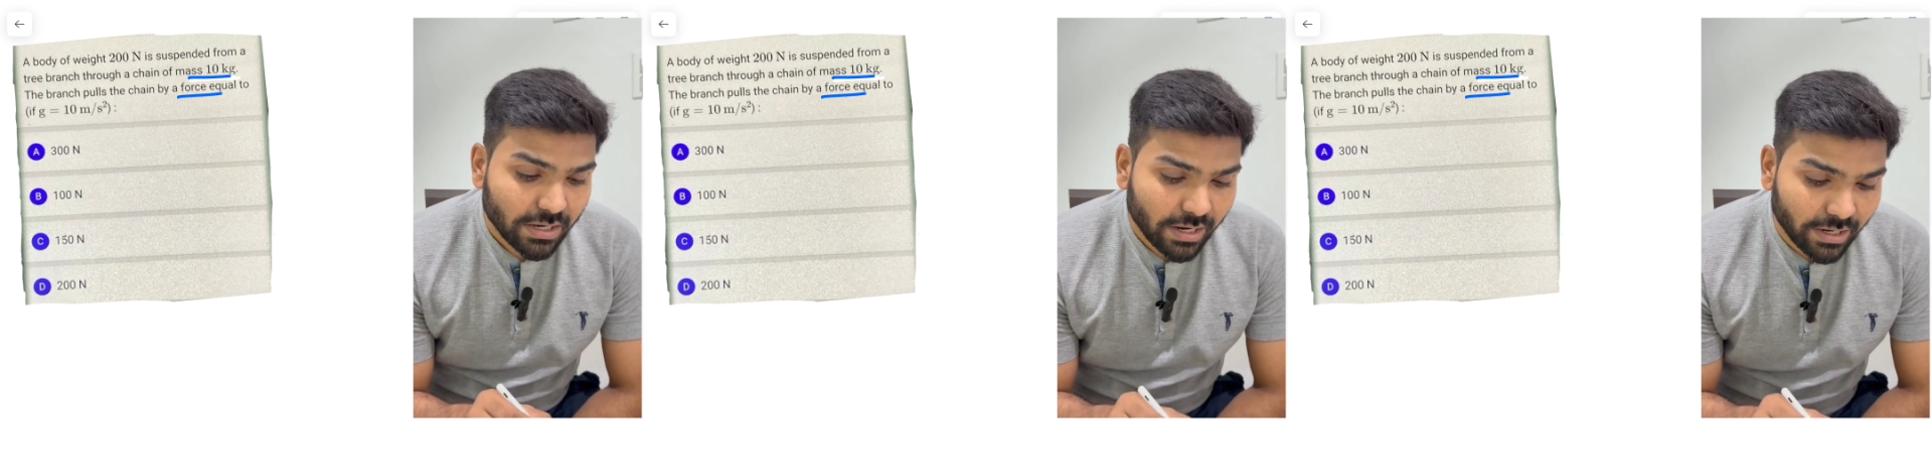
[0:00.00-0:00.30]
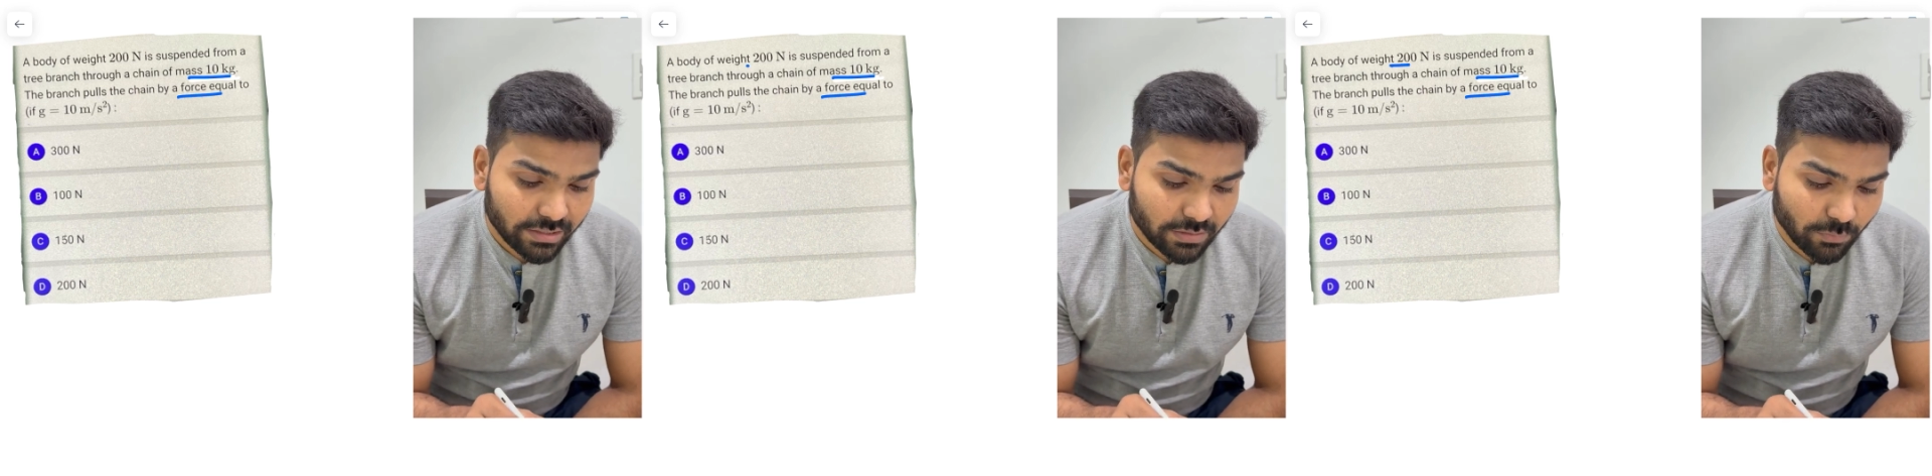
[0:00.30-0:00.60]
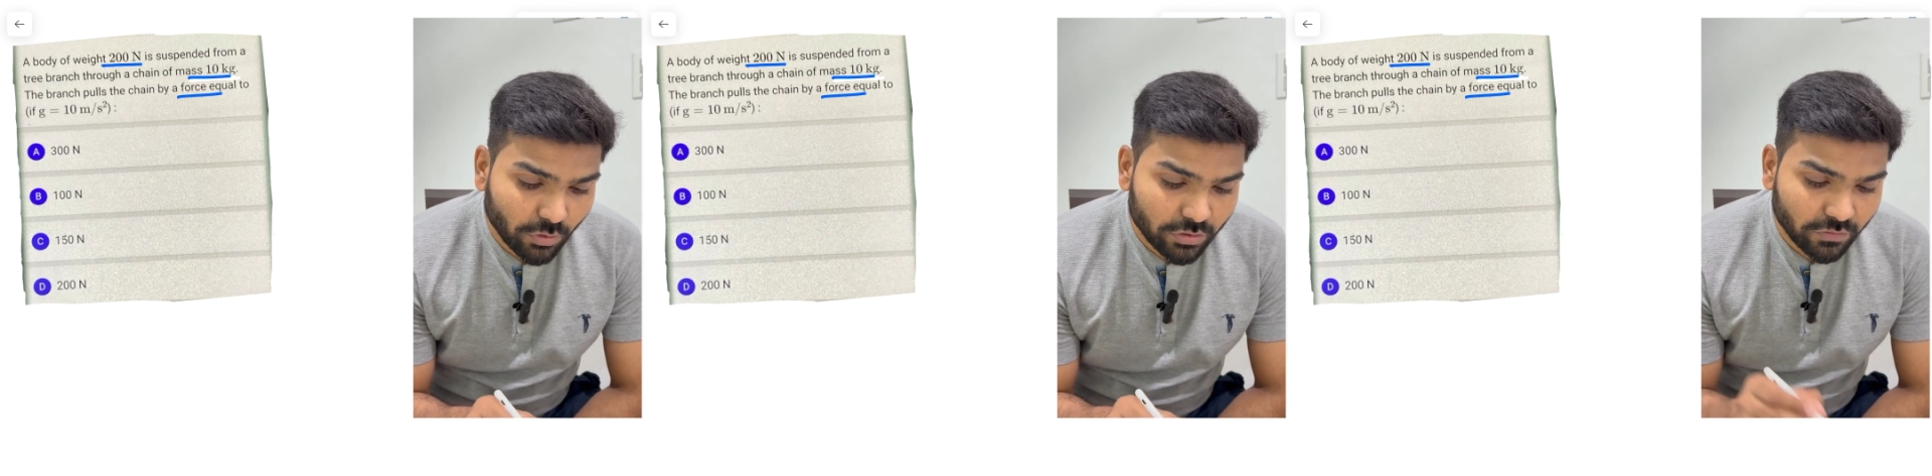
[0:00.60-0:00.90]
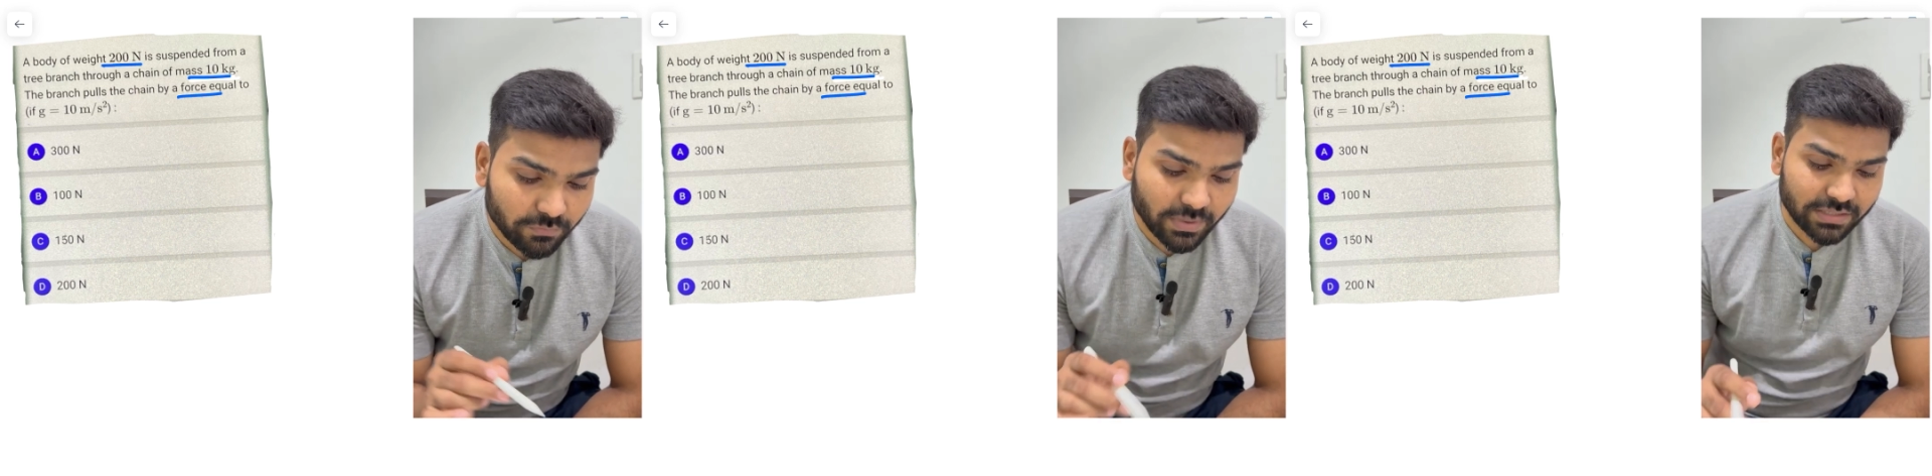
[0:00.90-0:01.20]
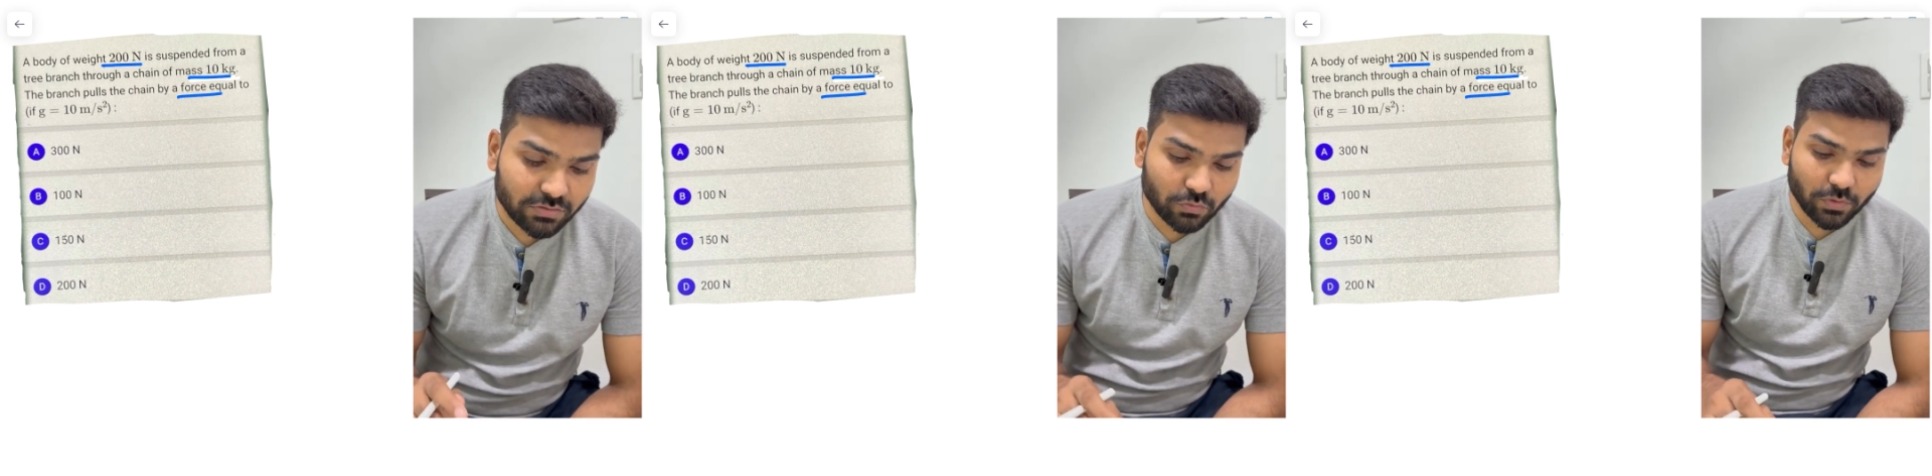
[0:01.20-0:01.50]
and the body of
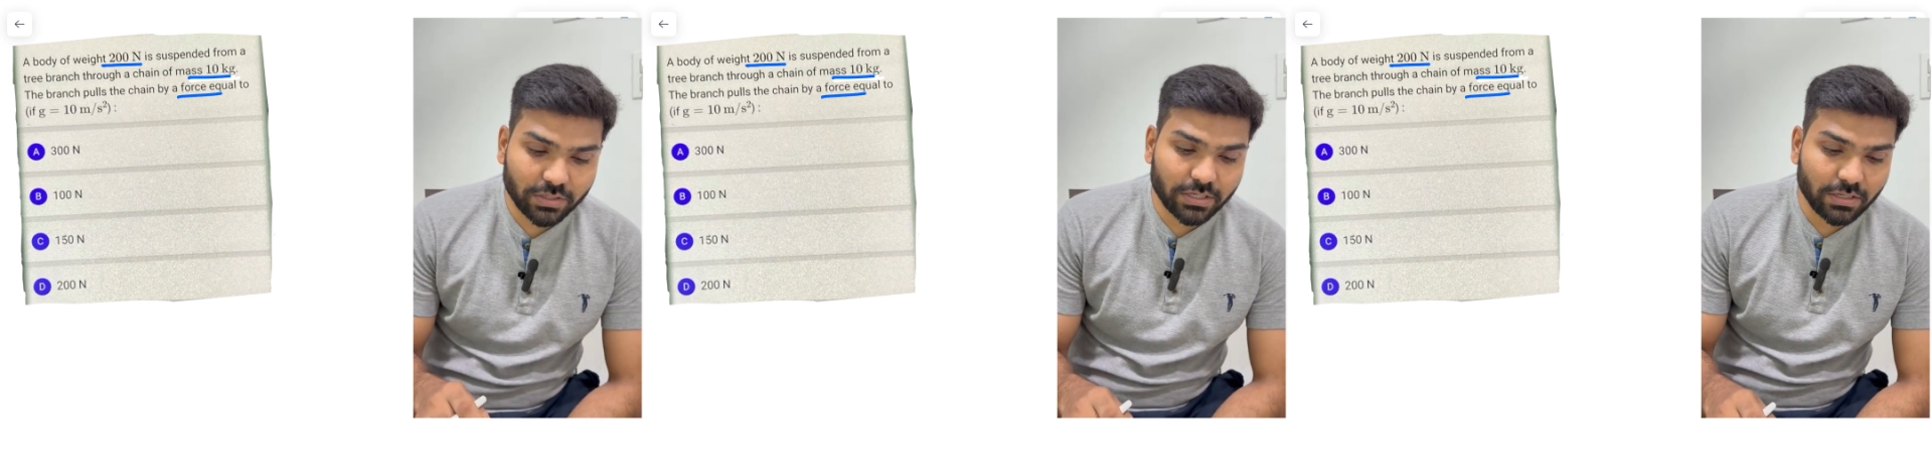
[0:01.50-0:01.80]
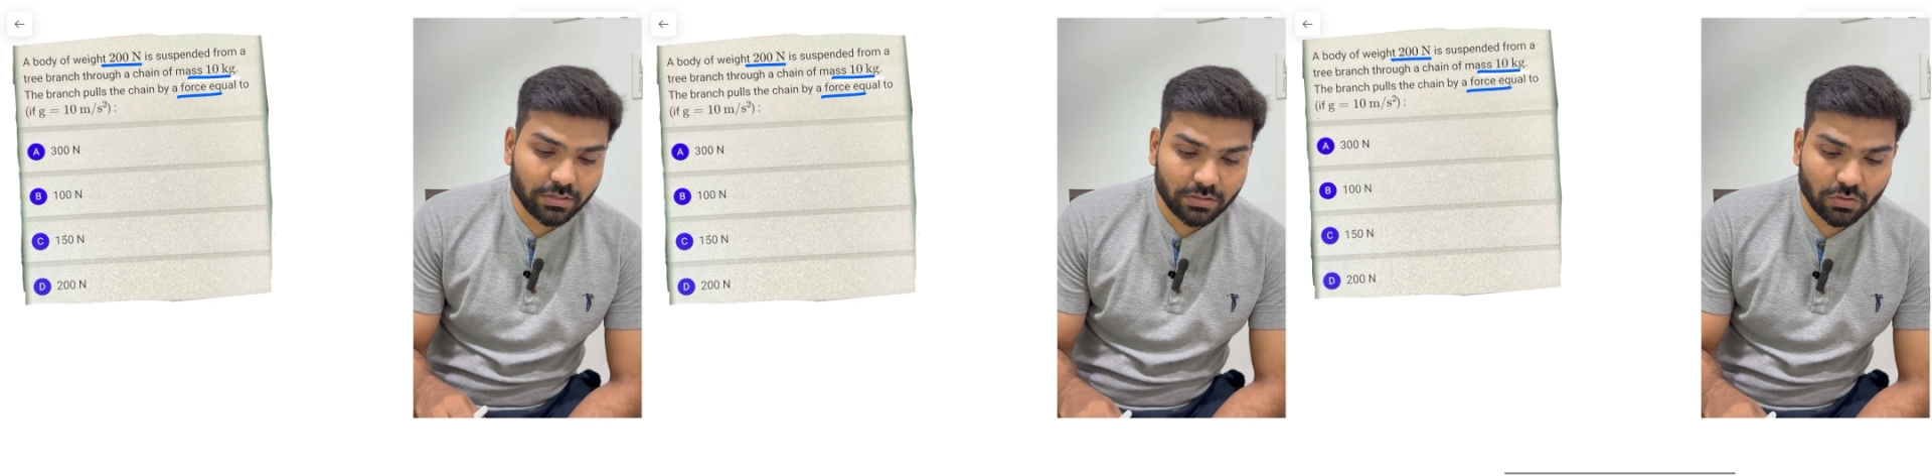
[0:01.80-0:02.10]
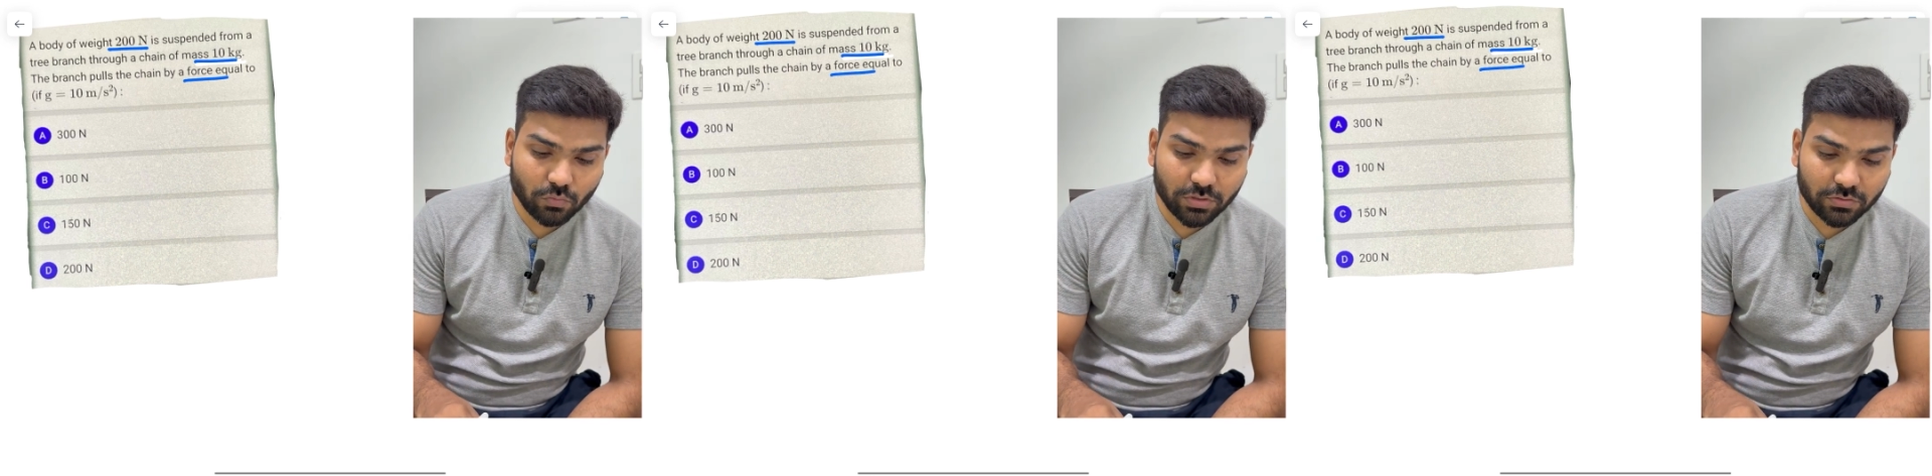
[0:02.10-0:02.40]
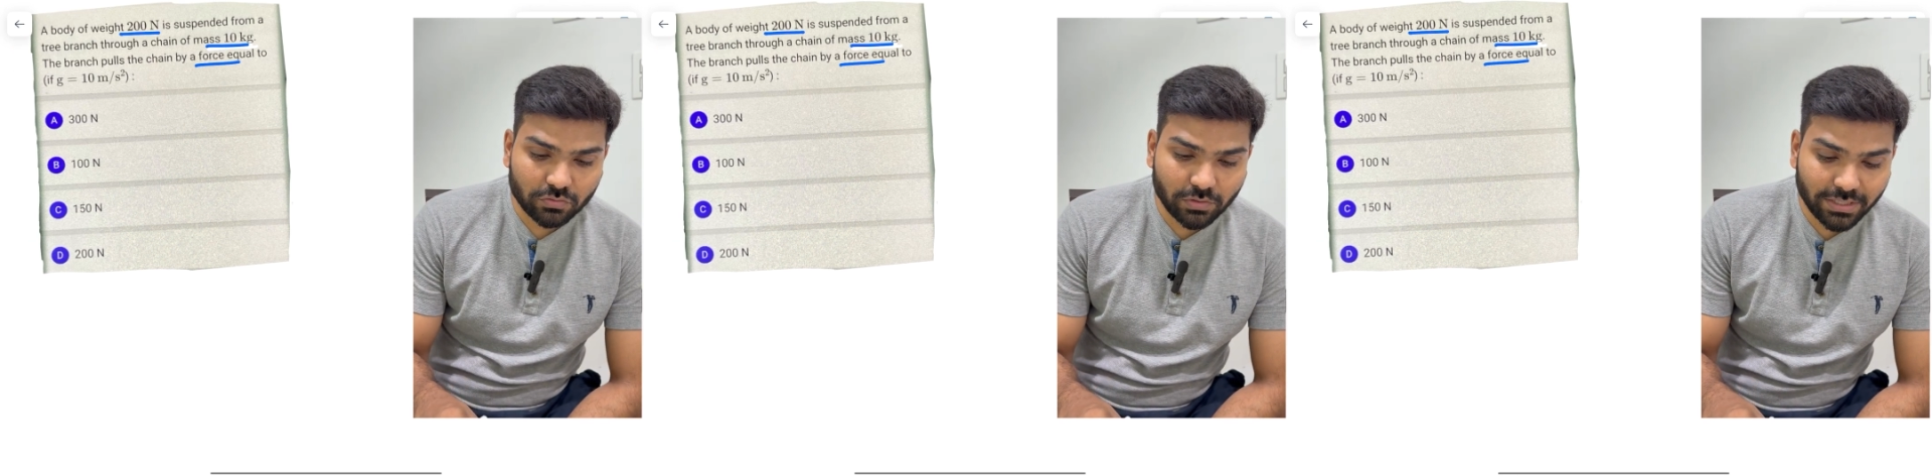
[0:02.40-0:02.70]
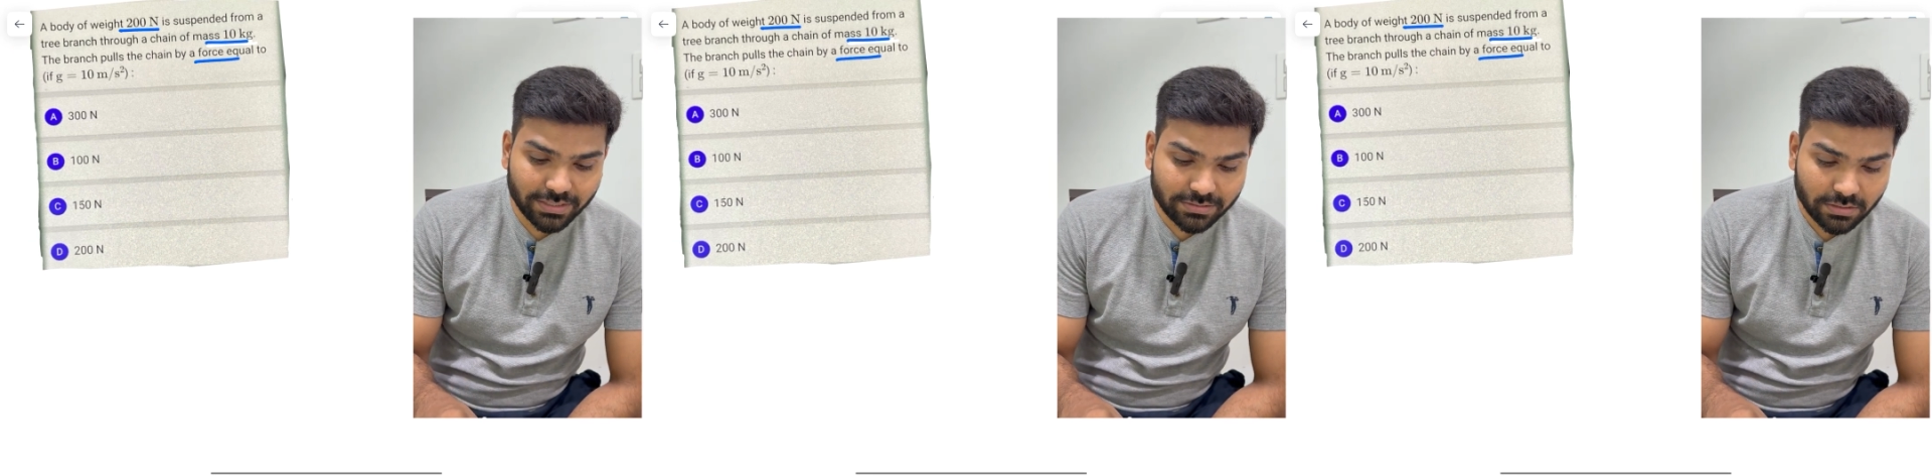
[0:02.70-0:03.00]
mass 200 Newton. So
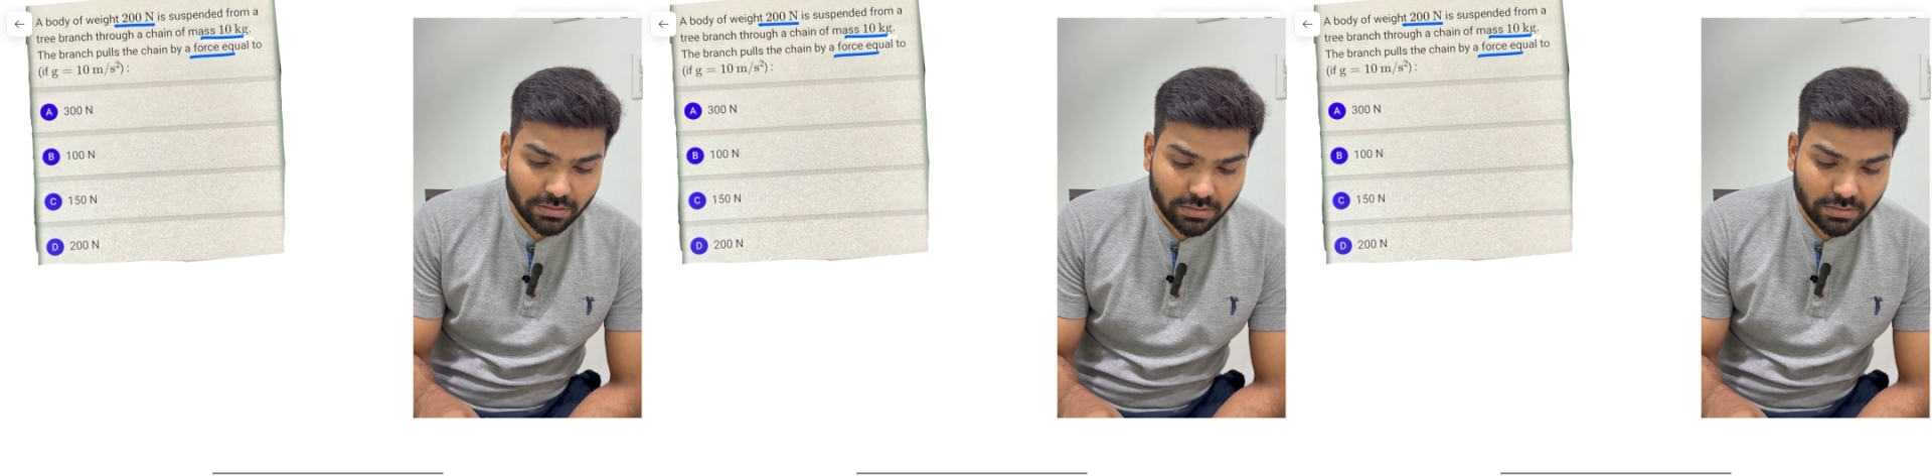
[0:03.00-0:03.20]
let us